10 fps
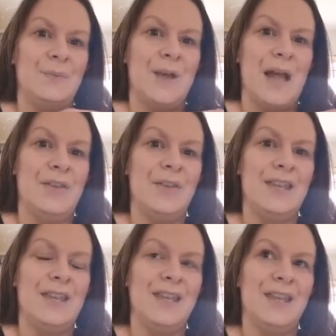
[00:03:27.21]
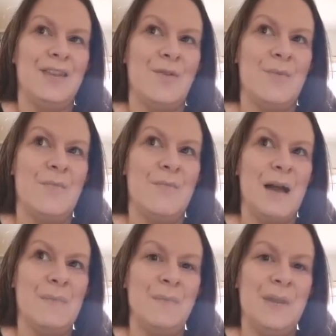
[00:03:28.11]
I think
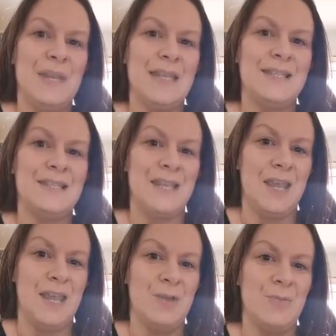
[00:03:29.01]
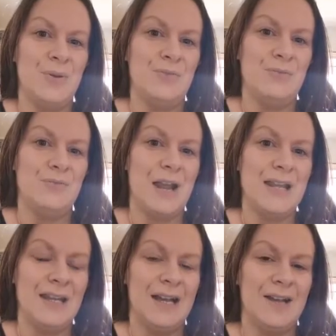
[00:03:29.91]
my biggest tip
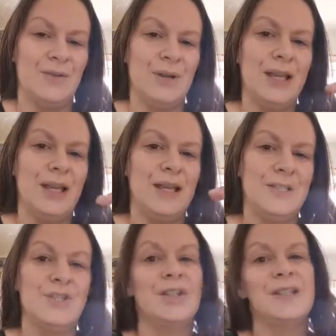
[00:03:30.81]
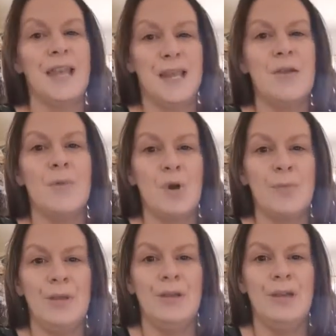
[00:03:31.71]
right now is to just take a
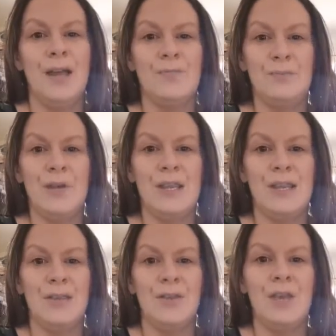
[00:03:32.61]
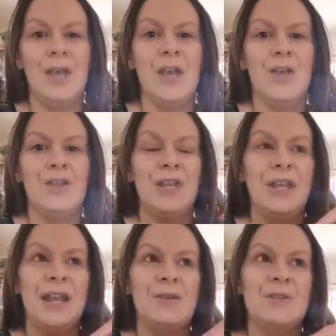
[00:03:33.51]
moment and breathe. The
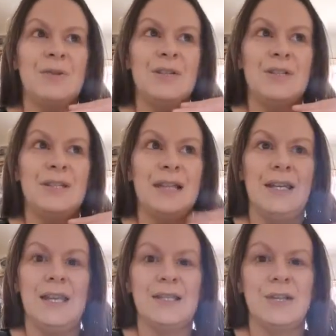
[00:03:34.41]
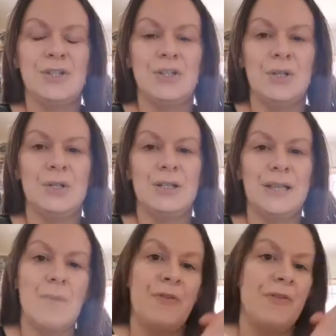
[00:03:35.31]
announcement to take kids out of school has
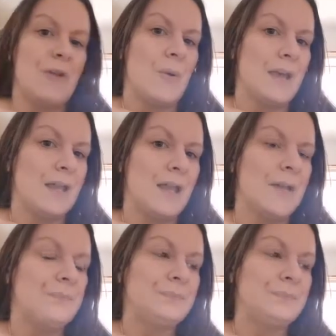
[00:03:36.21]
happened very quickly.